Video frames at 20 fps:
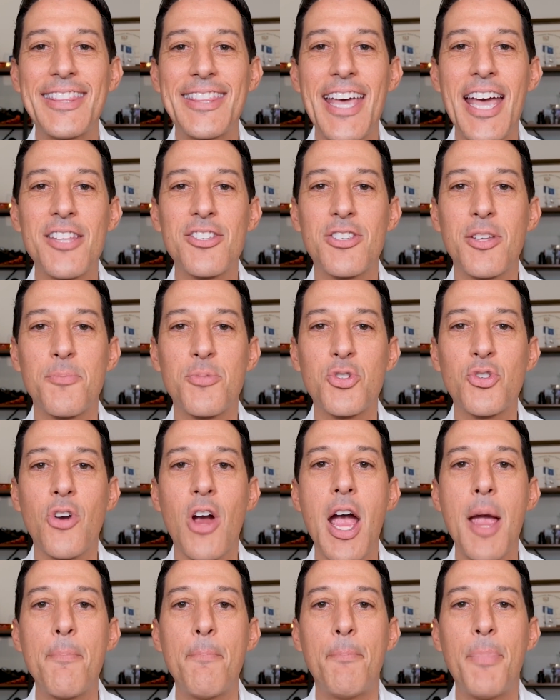that
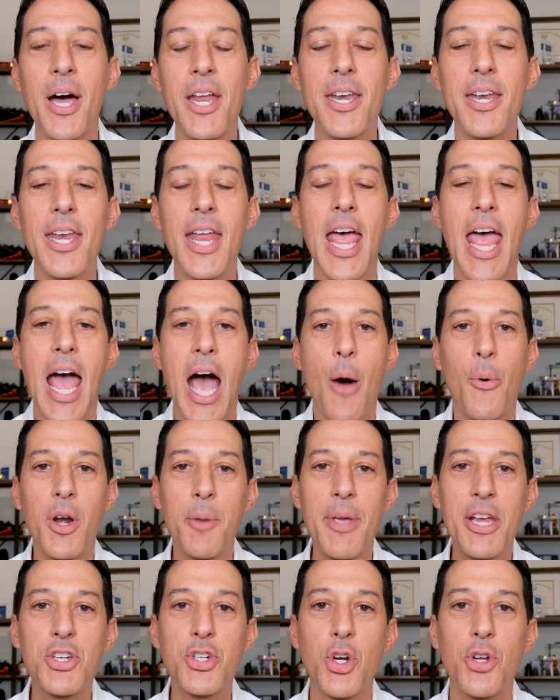subscribe button. I want to
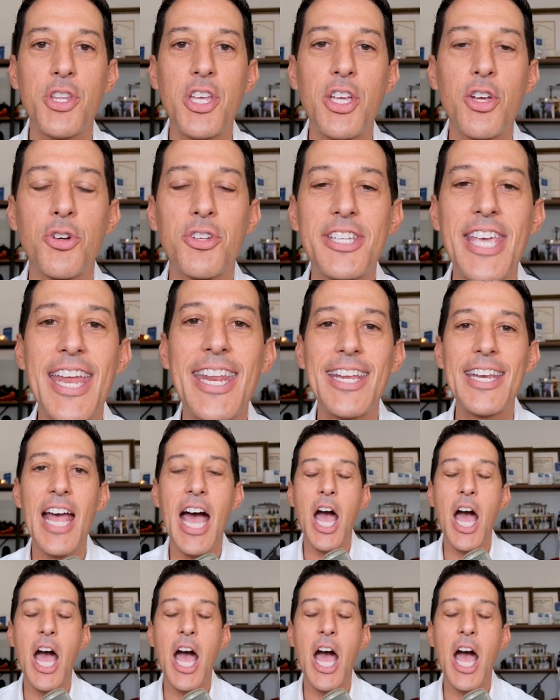make sure that you're getting